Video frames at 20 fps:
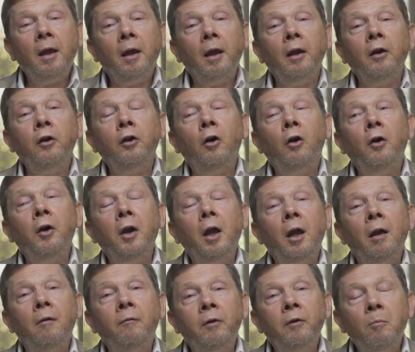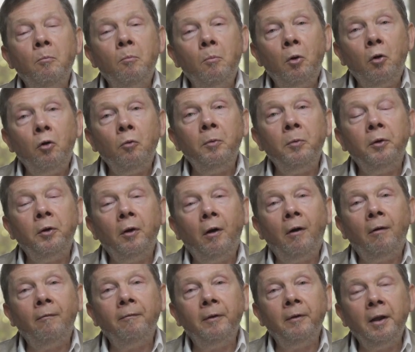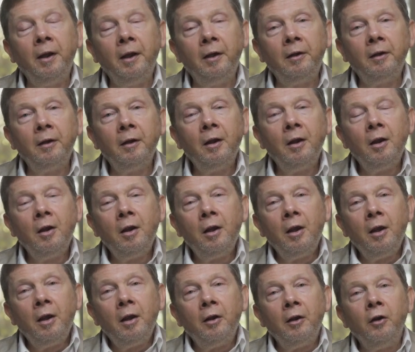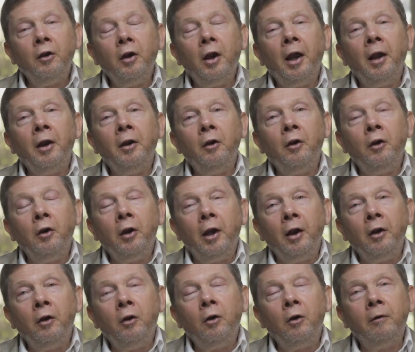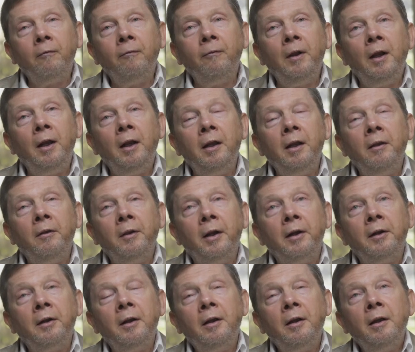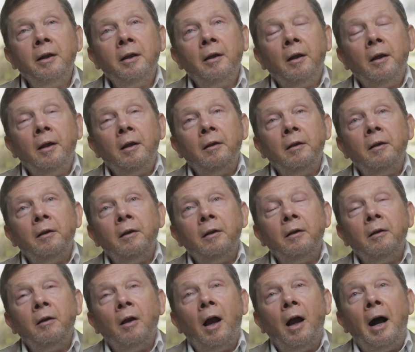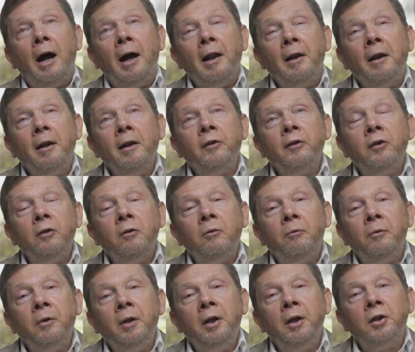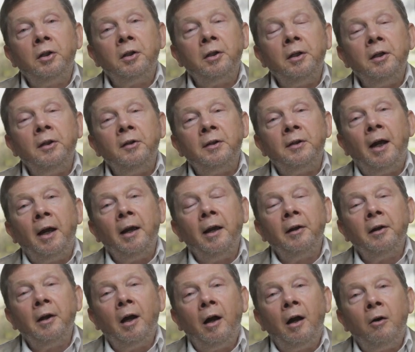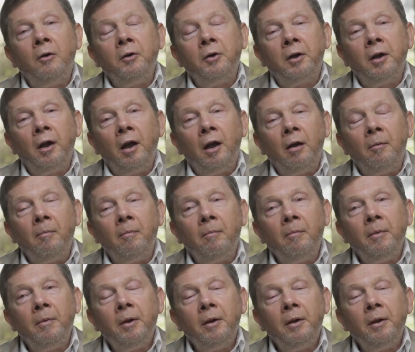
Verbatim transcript: Enjoy every moment of it. And, and not feeling that unless you reach the desired outcome,